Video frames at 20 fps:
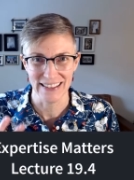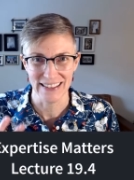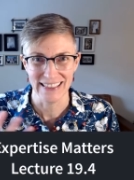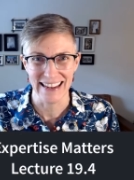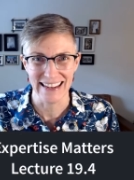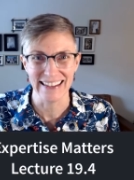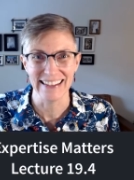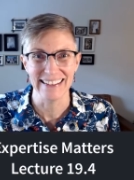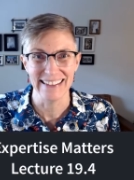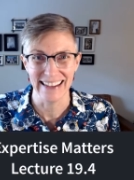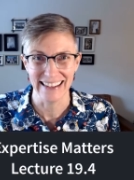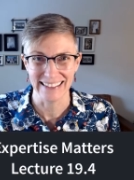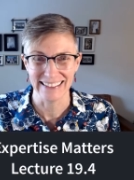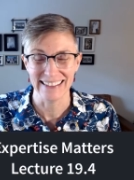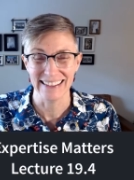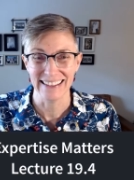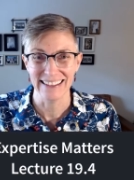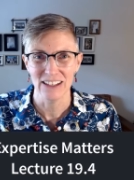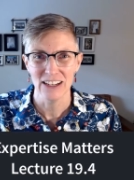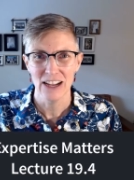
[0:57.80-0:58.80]

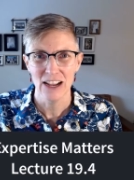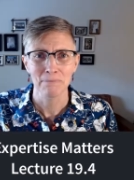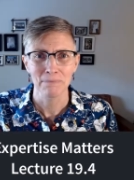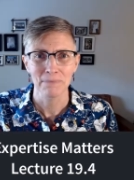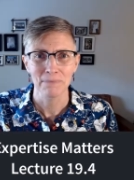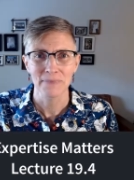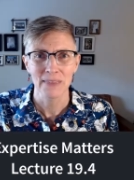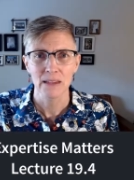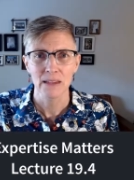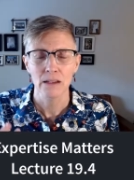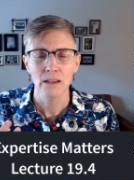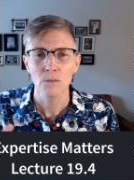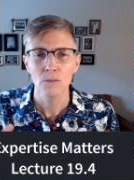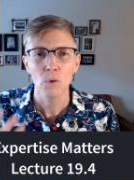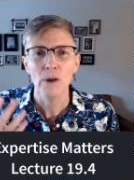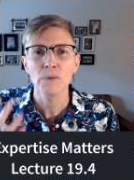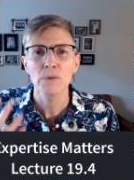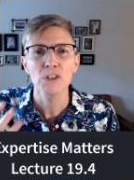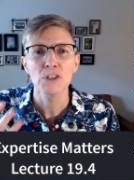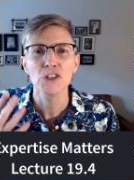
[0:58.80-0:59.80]
conducted. Why would
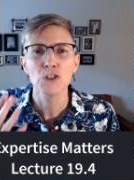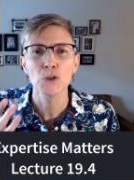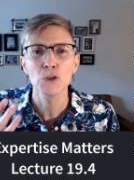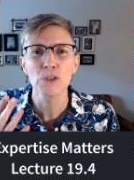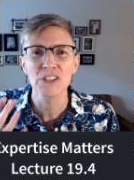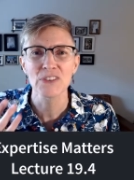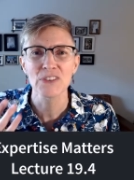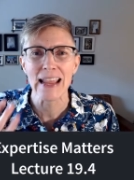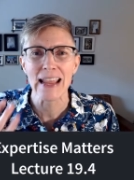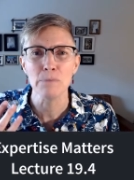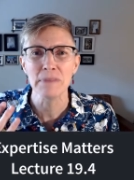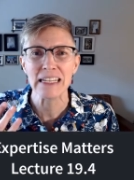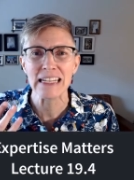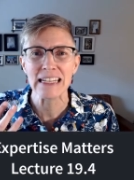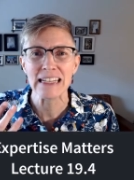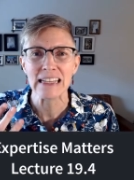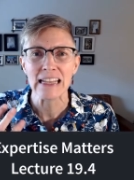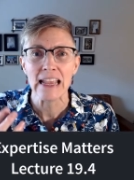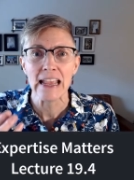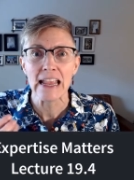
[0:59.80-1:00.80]
you do it to an
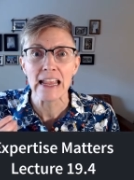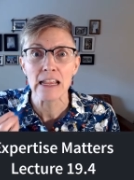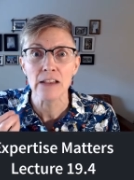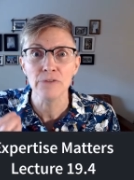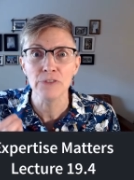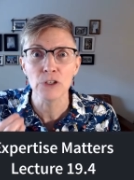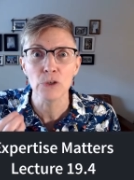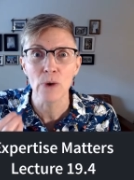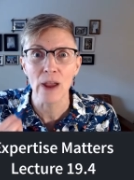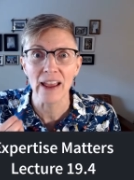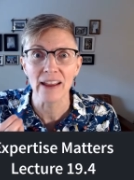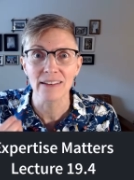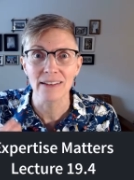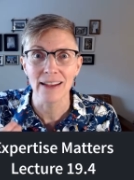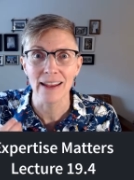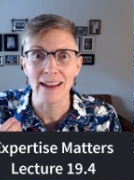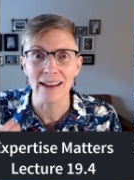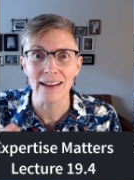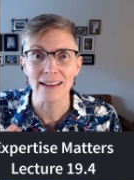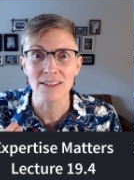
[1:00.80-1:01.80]
MD if you had
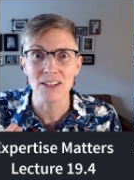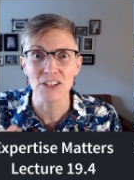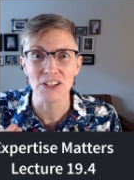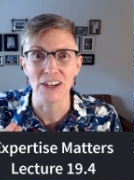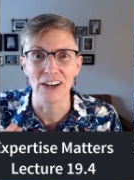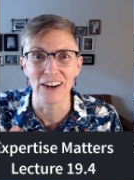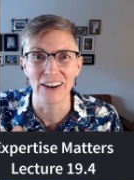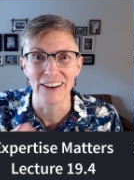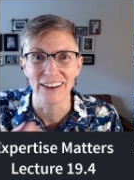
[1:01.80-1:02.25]
cancer?